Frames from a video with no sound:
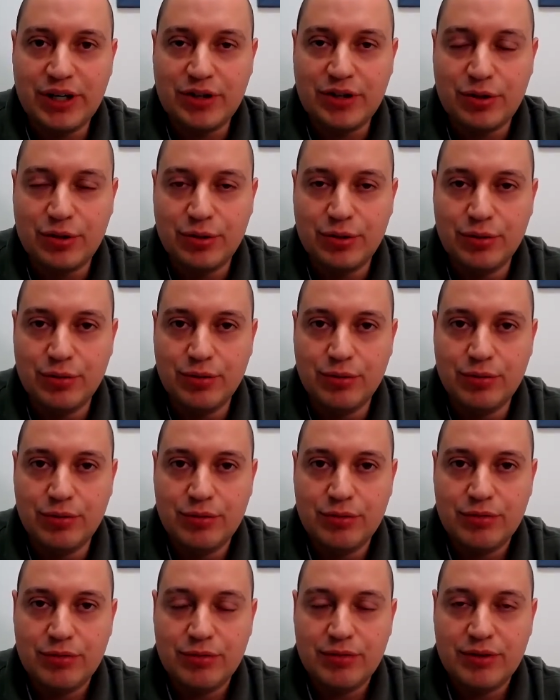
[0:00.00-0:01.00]
to
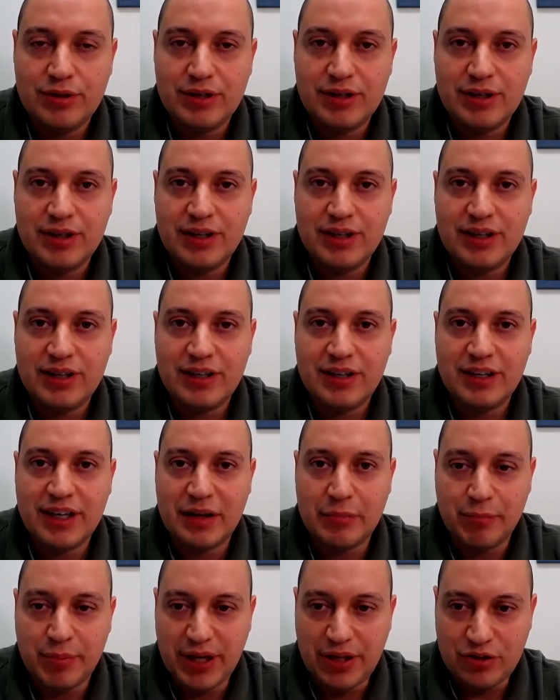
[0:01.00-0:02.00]

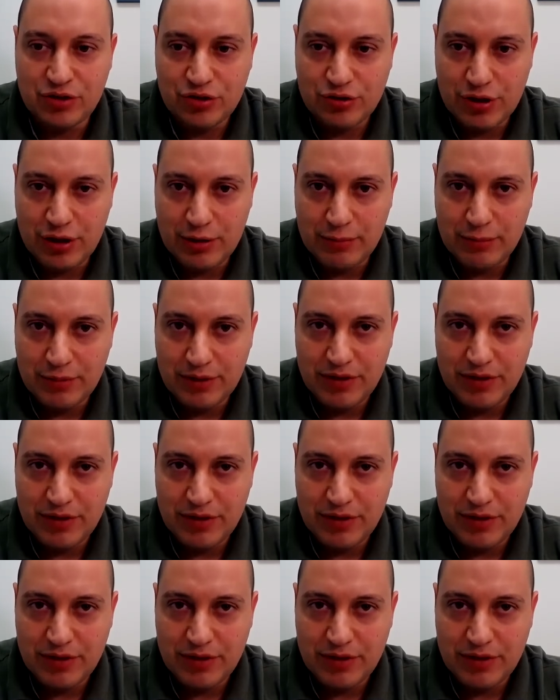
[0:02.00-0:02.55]
impeach Trump.